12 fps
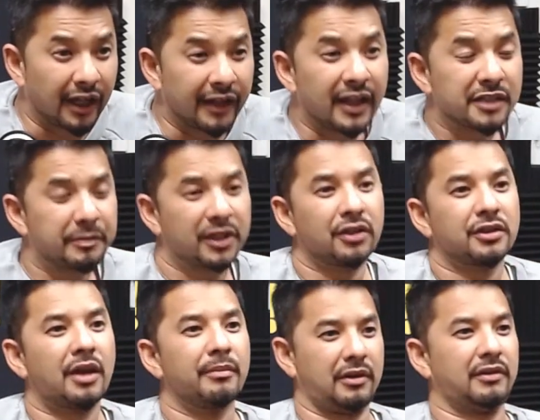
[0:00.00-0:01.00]
And that's because
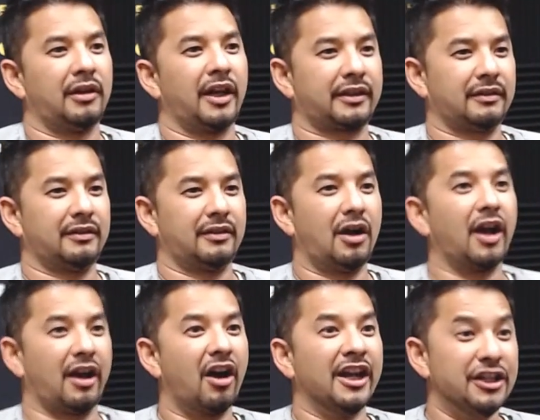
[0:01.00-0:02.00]

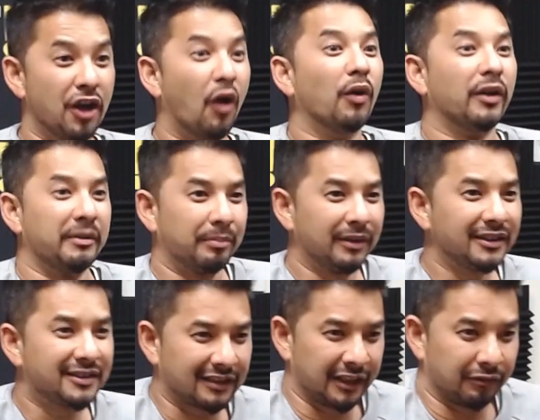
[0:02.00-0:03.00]
I know it
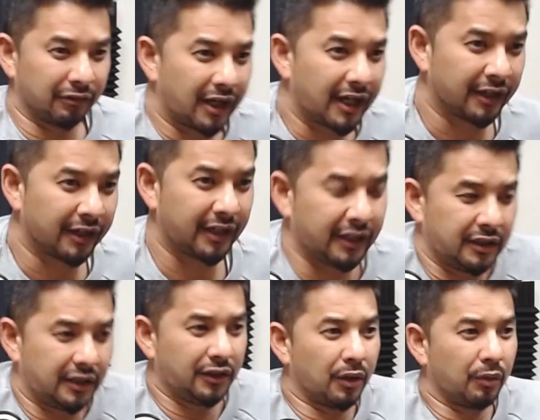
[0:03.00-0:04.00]
implicitly, right? And
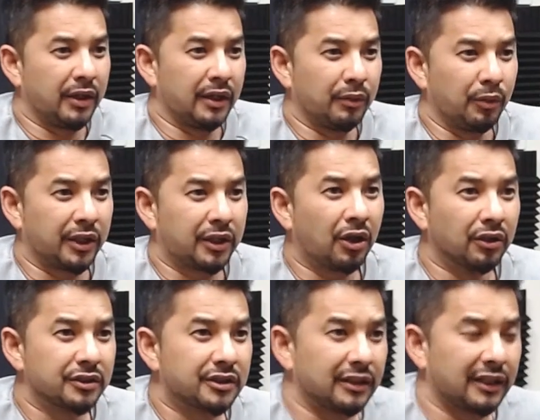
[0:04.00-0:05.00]
we're
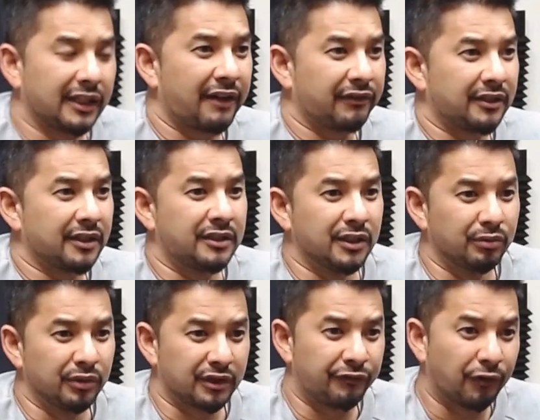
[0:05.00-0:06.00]
constantly having to deal
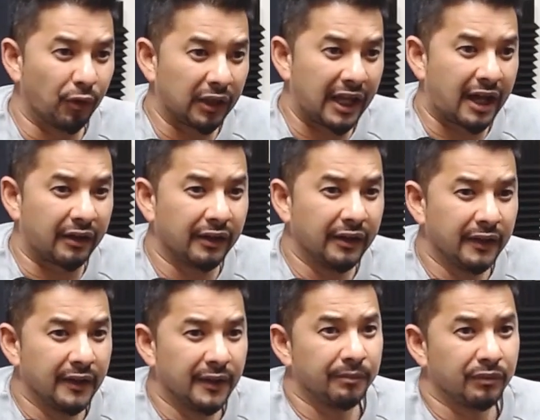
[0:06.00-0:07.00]
with the fallout
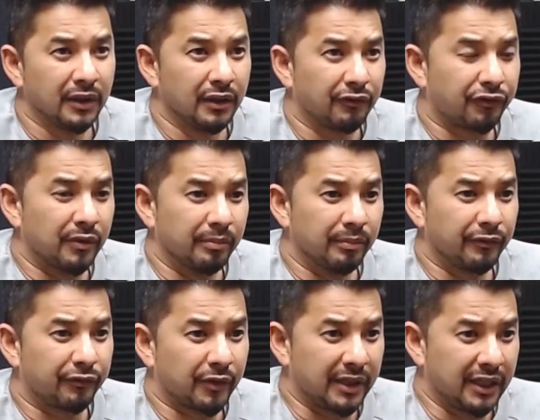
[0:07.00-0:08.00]
from
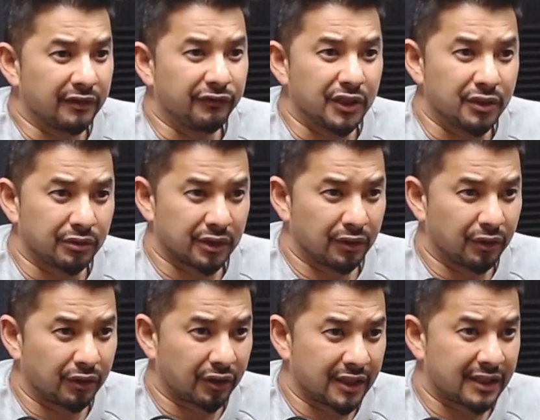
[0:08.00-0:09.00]
individuals and
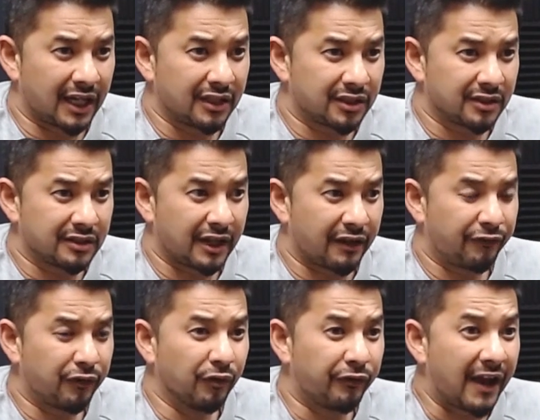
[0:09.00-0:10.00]
organizations that
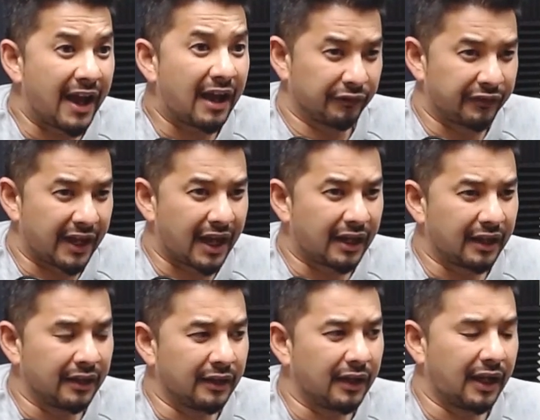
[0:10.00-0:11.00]
fall foul of that.
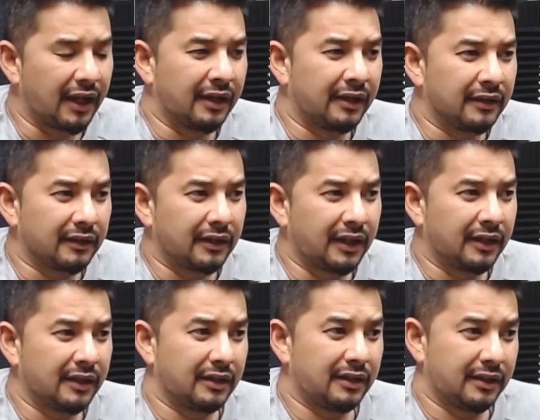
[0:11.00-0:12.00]
And
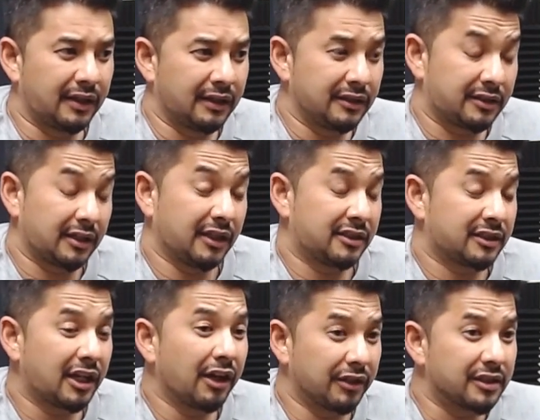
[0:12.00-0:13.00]
it's
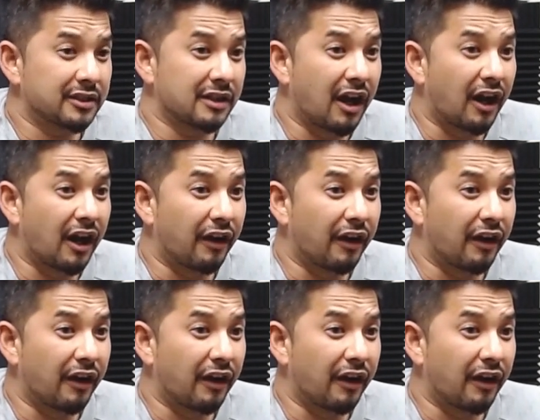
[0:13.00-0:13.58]
scary stuff.